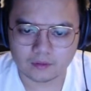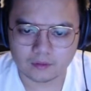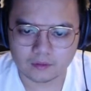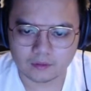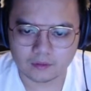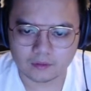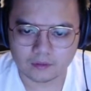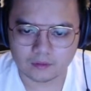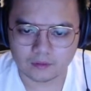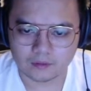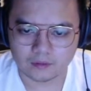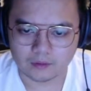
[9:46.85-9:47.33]

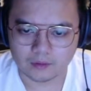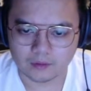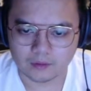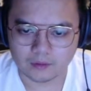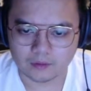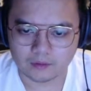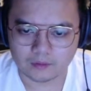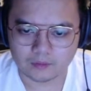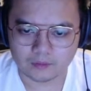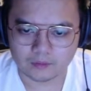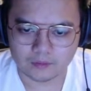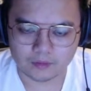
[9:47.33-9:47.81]
So
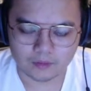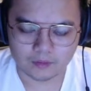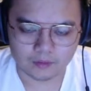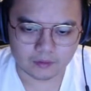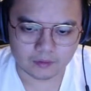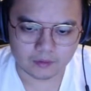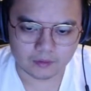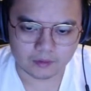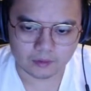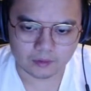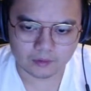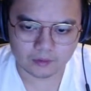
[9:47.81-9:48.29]
now if
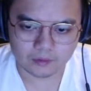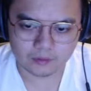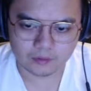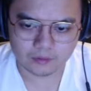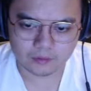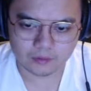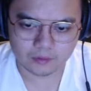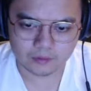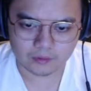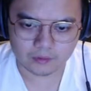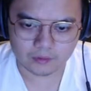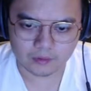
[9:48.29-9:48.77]
we go into
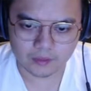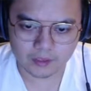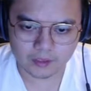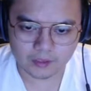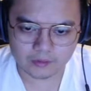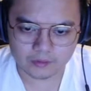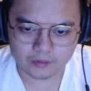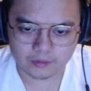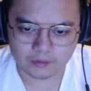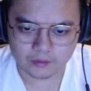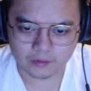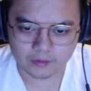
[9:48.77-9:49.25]
the
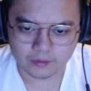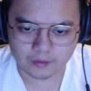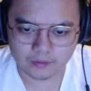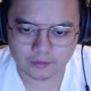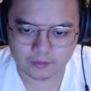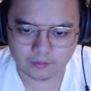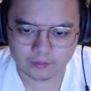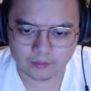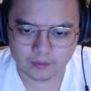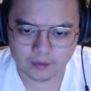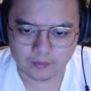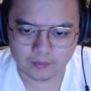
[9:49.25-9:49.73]
directory
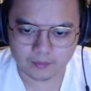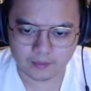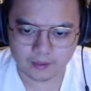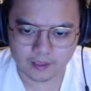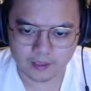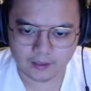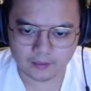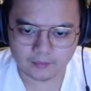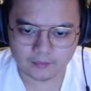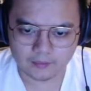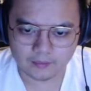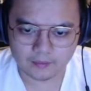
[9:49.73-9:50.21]
of
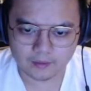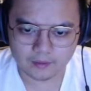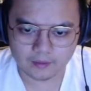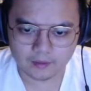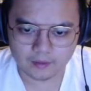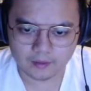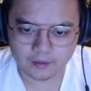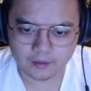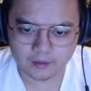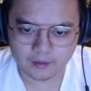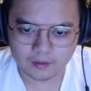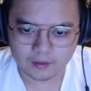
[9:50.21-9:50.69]
WebLab,
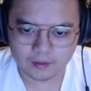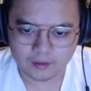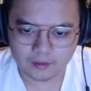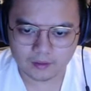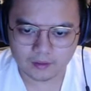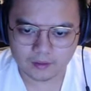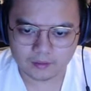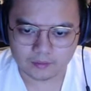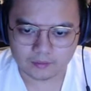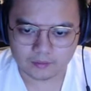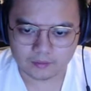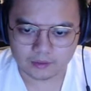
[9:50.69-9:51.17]

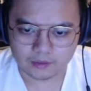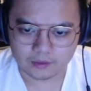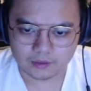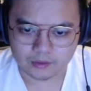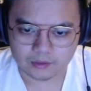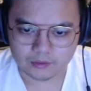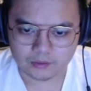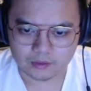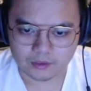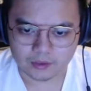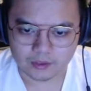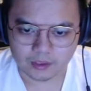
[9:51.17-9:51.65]
we
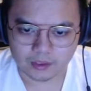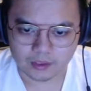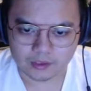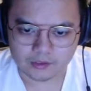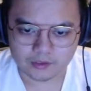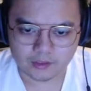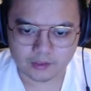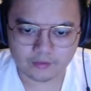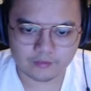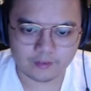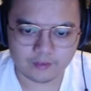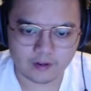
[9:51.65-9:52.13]
should see our
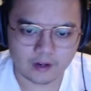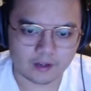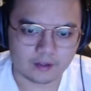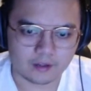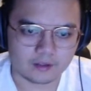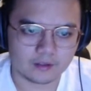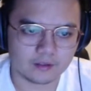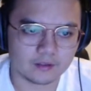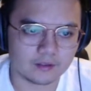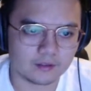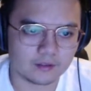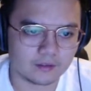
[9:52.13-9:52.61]
zip
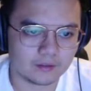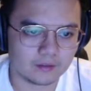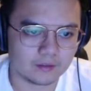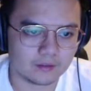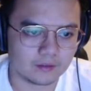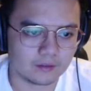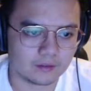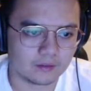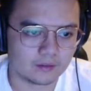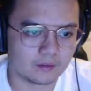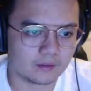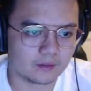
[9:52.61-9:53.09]
file.
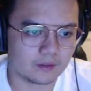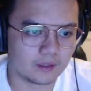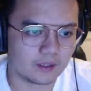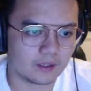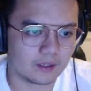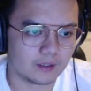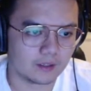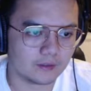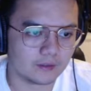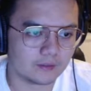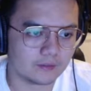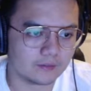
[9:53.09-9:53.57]

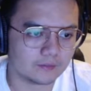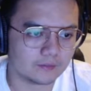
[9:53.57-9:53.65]
Okay.